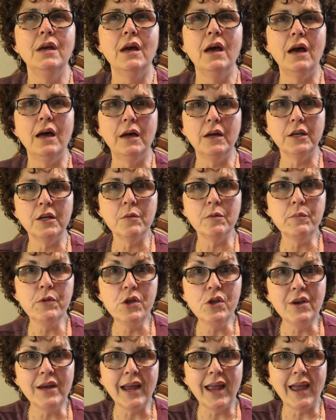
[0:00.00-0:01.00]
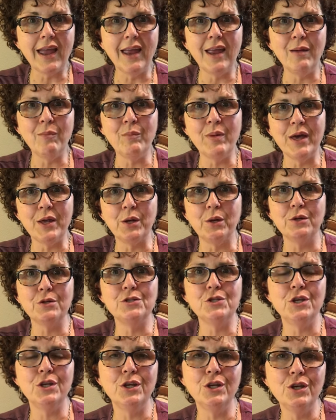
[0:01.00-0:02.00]
uh, communicate better
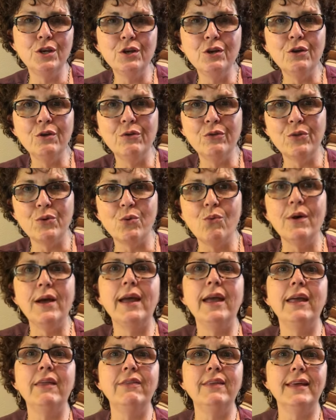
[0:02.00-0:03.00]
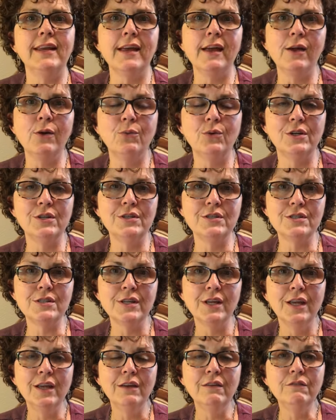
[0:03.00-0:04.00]
to you the way that I was
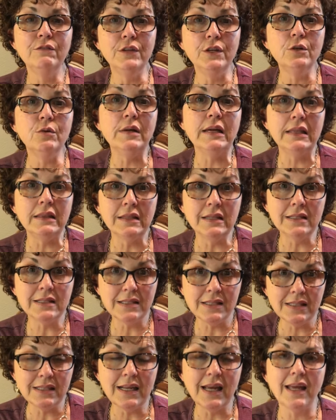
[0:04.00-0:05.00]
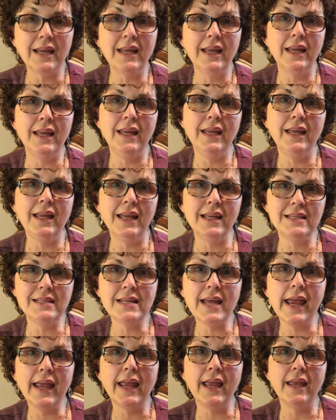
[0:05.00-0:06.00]
viewing the study and
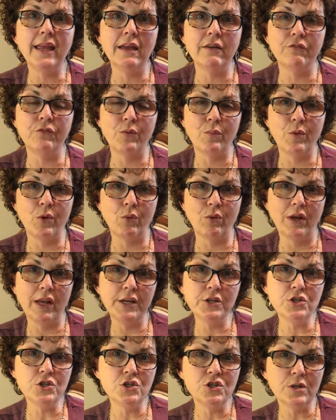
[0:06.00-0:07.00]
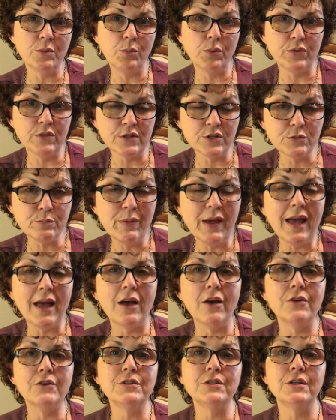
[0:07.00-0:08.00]
taking it from a relationship with the
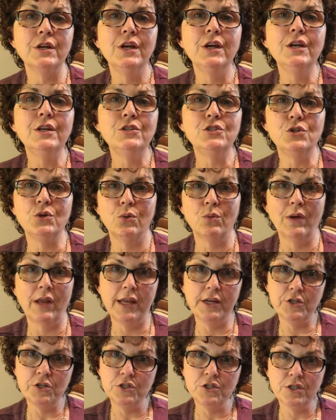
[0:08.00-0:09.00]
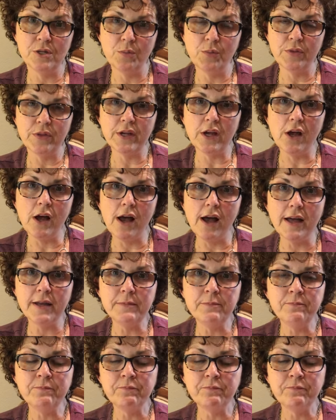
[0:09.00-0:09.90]
spouse to a relationship with God.